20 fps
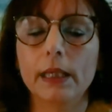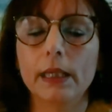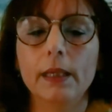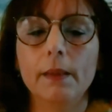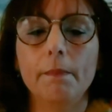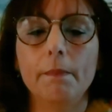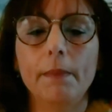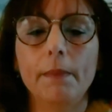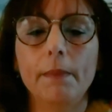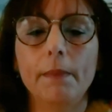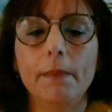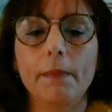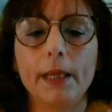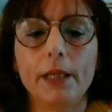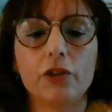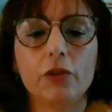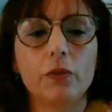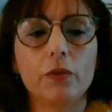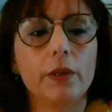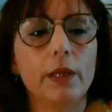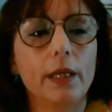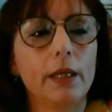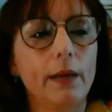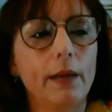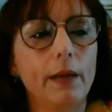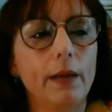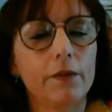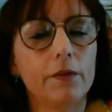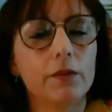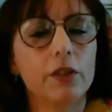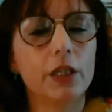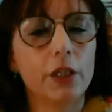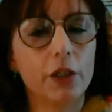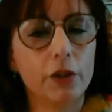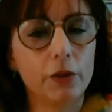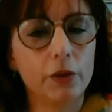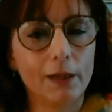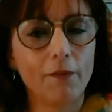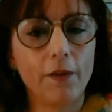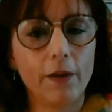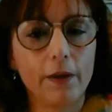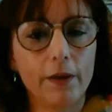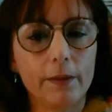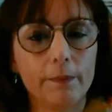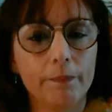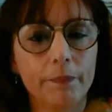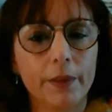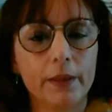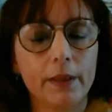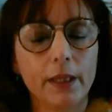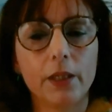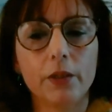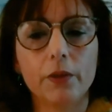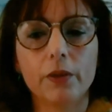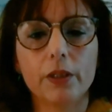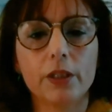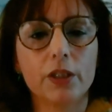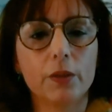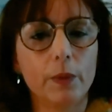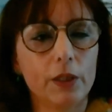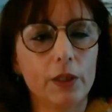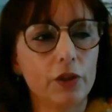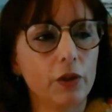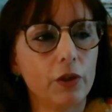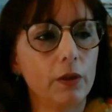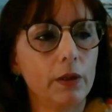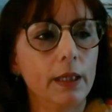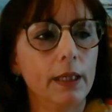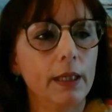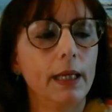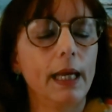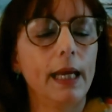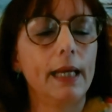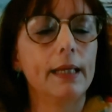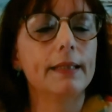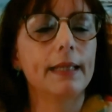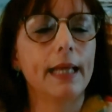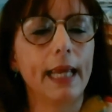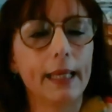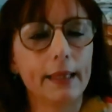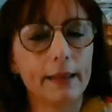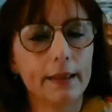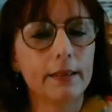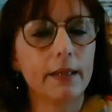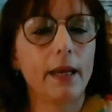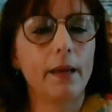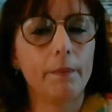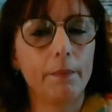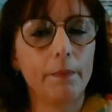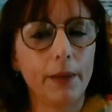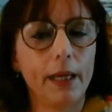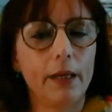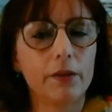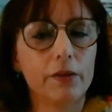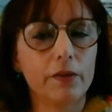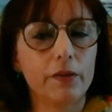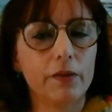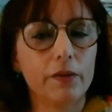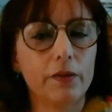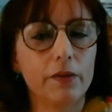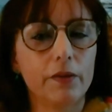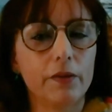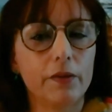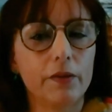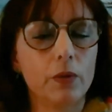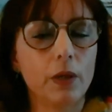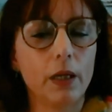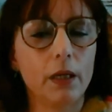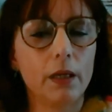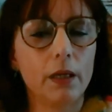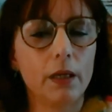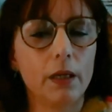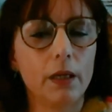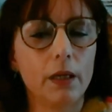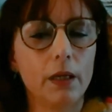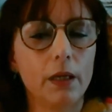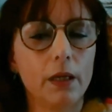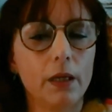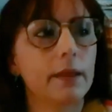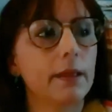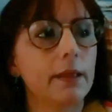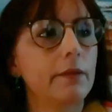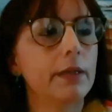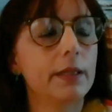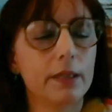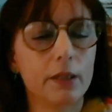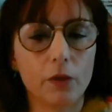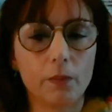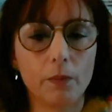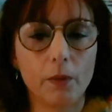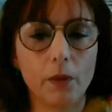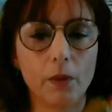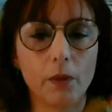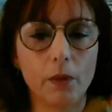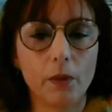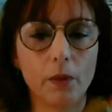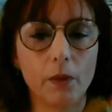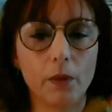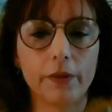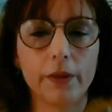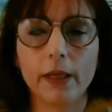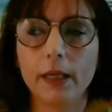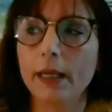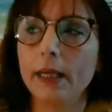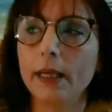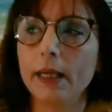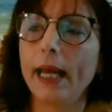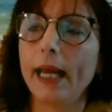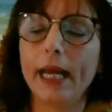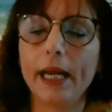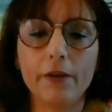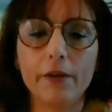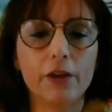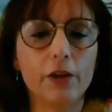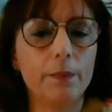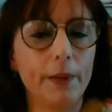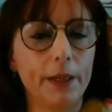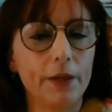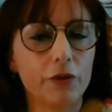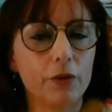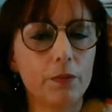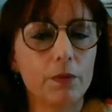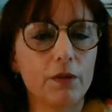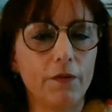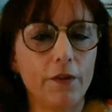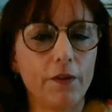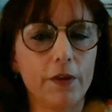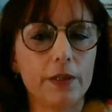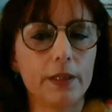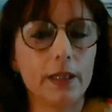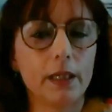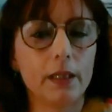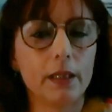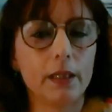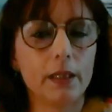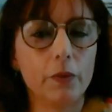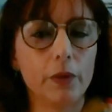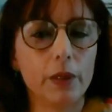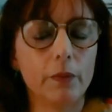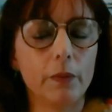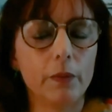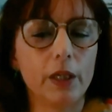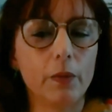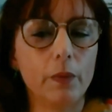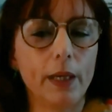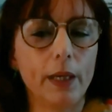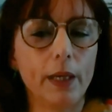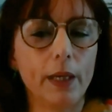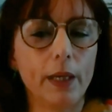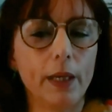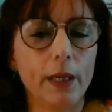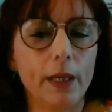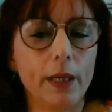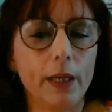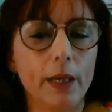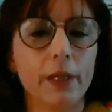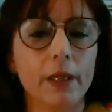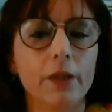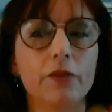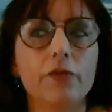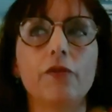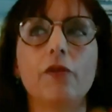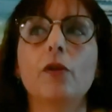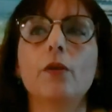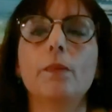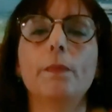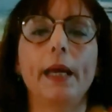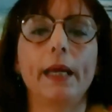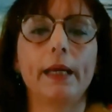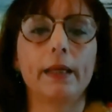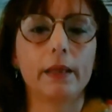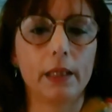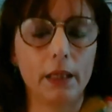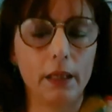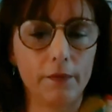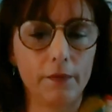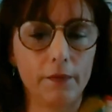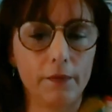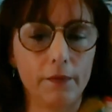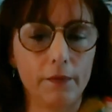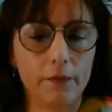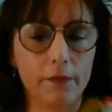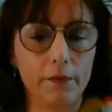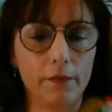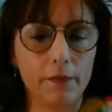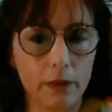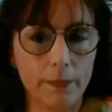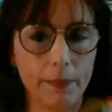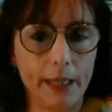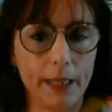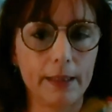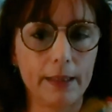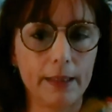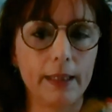make sure that you have a dehumidifier that you can switch on and take the damp out of the indoor climate so that there is no mold growth. Air your bedrooms first thing in the morning when you wake up, throw back the covers on the bed,